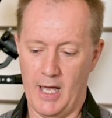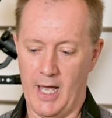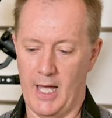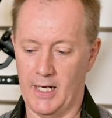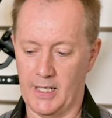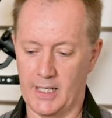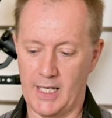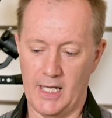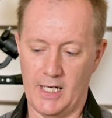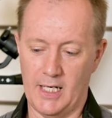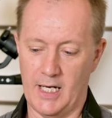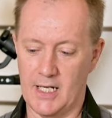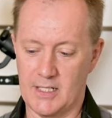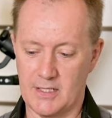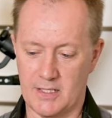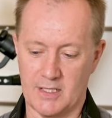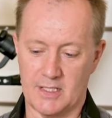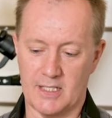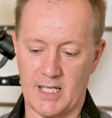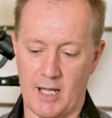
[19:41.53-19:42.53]
And again, it
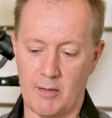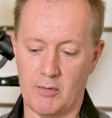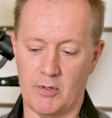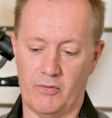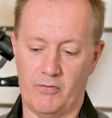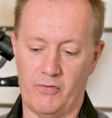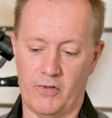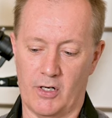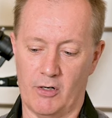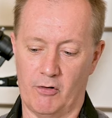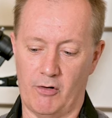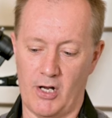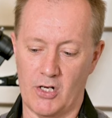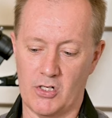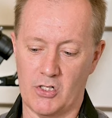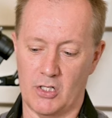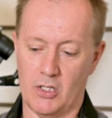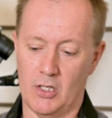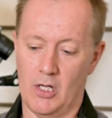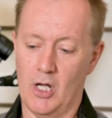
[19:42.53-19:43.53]
has the same
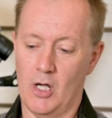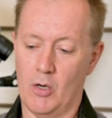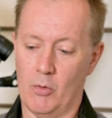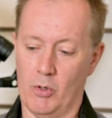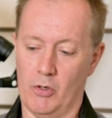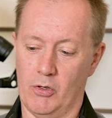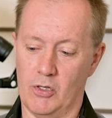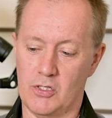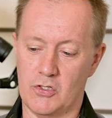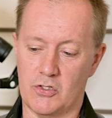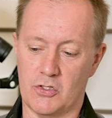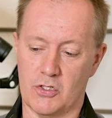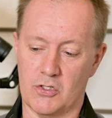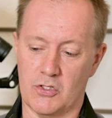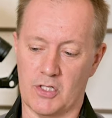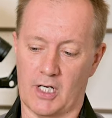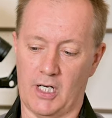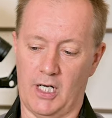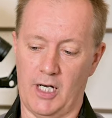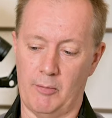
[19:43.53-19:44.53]
configuration where it is
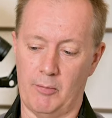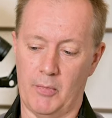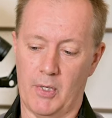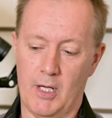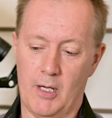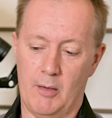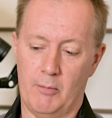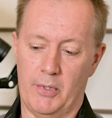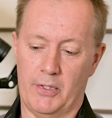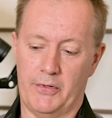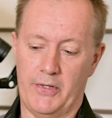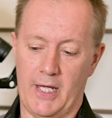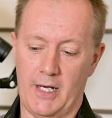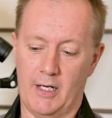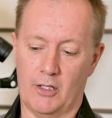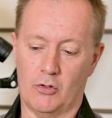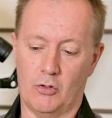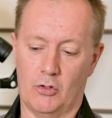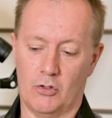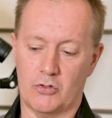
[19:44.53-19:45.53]
just a clip, but
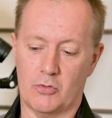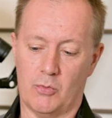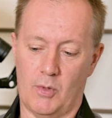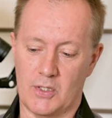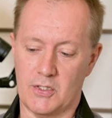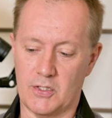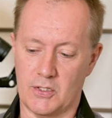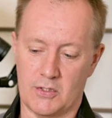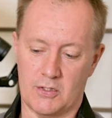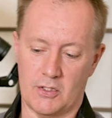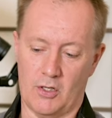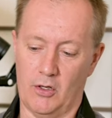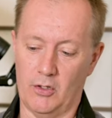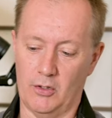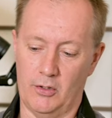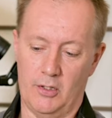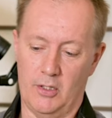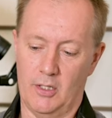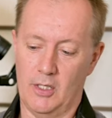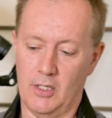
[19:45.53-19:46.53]
then of course once it's
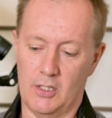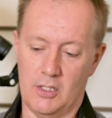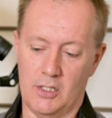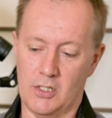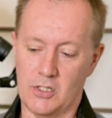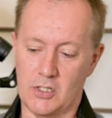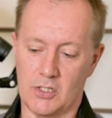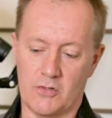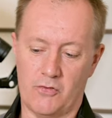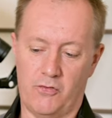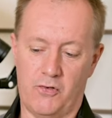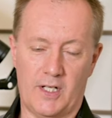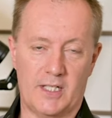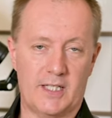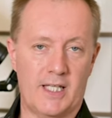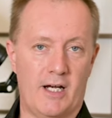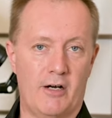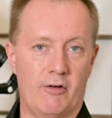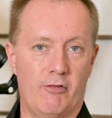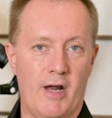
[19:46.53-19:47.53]
on, you just
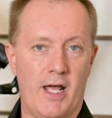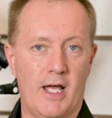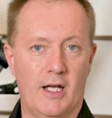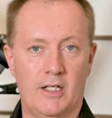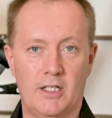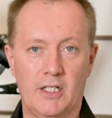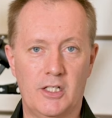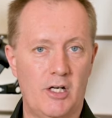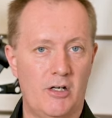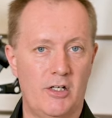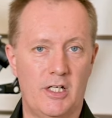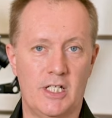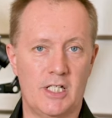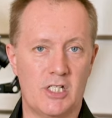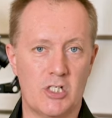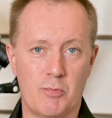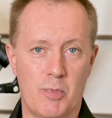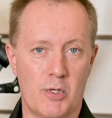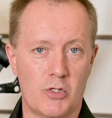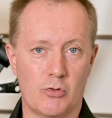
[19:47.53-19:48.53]
flick that around. You don't need
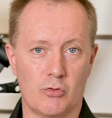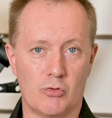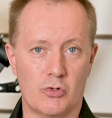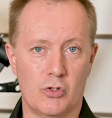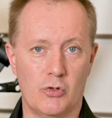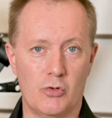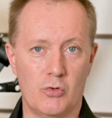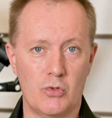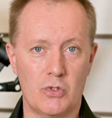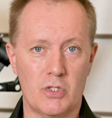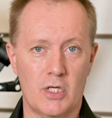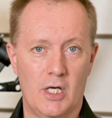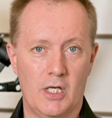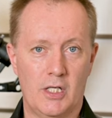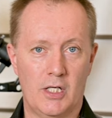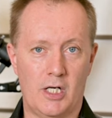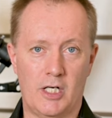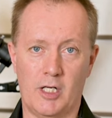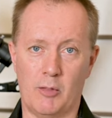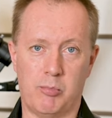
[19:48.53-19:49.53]
any special tools.
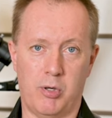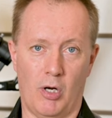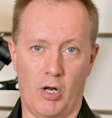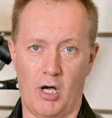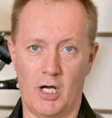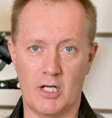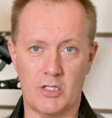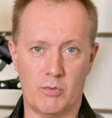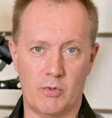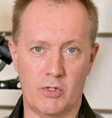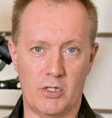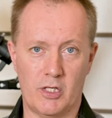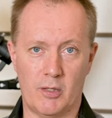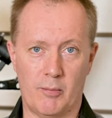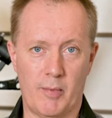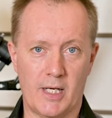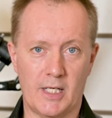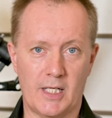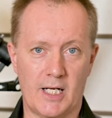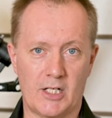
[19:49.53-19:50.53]
You don't need pliers with you
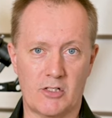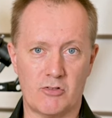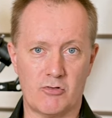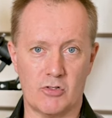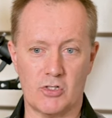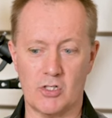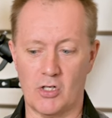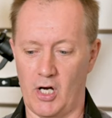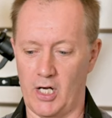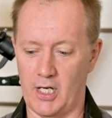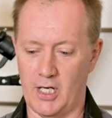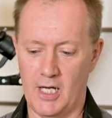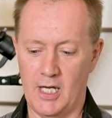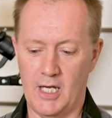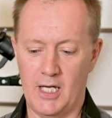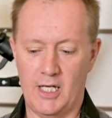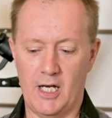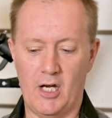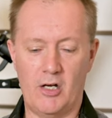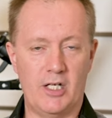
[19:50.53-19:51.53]
to make it extra tight.
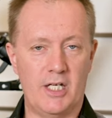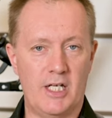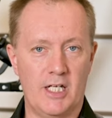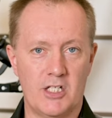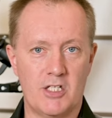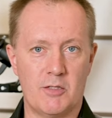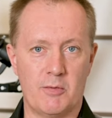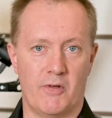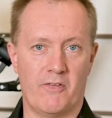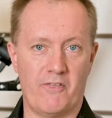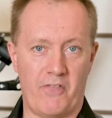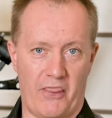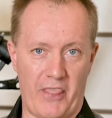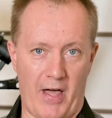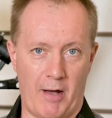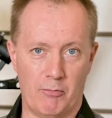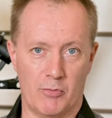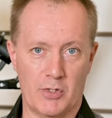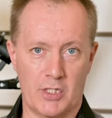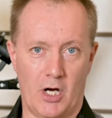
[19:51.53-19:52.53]
It only needs to be
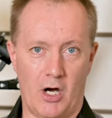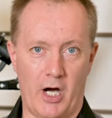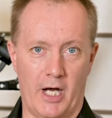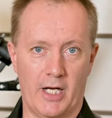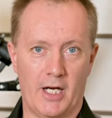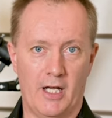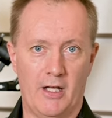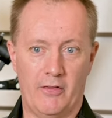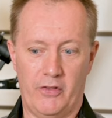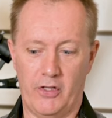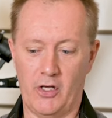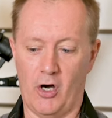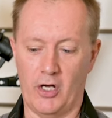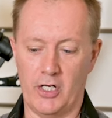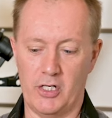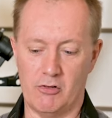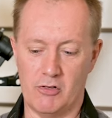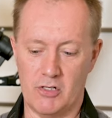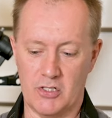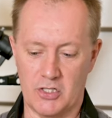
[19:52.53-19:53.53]
thumb tight. The
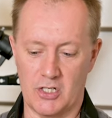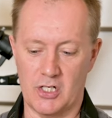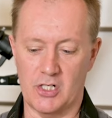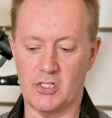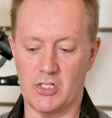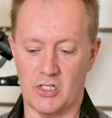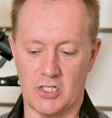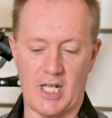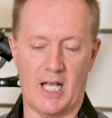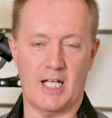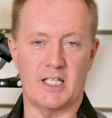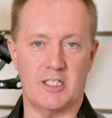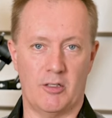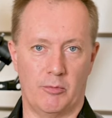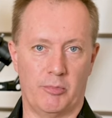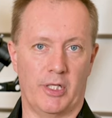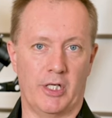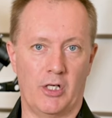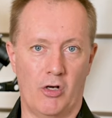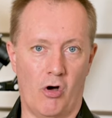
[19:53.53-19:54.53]
idea is that it just can't
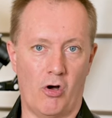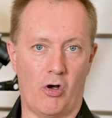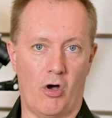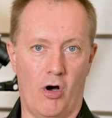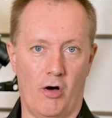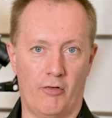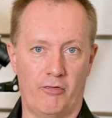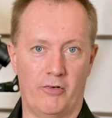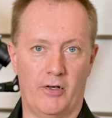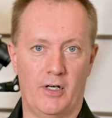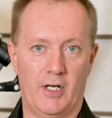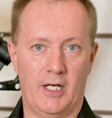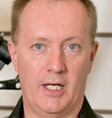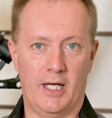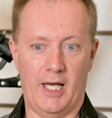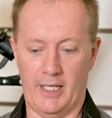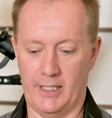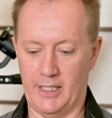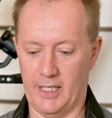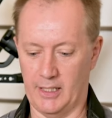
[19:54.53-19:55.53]
simply knock off
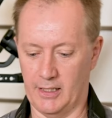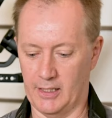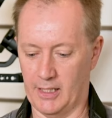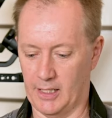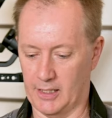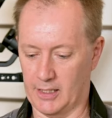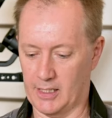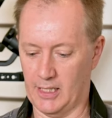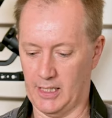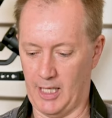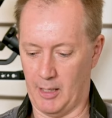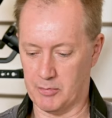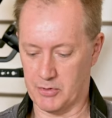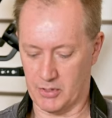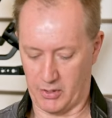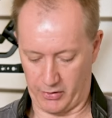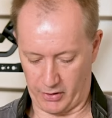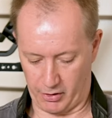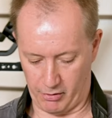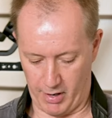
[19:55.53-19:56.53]
and then uh,
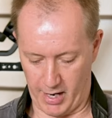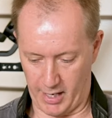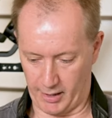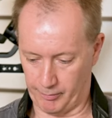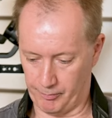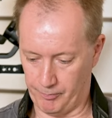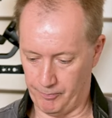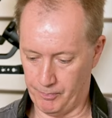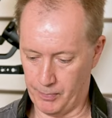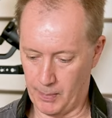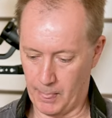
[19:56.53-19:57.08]
collapse to the ground.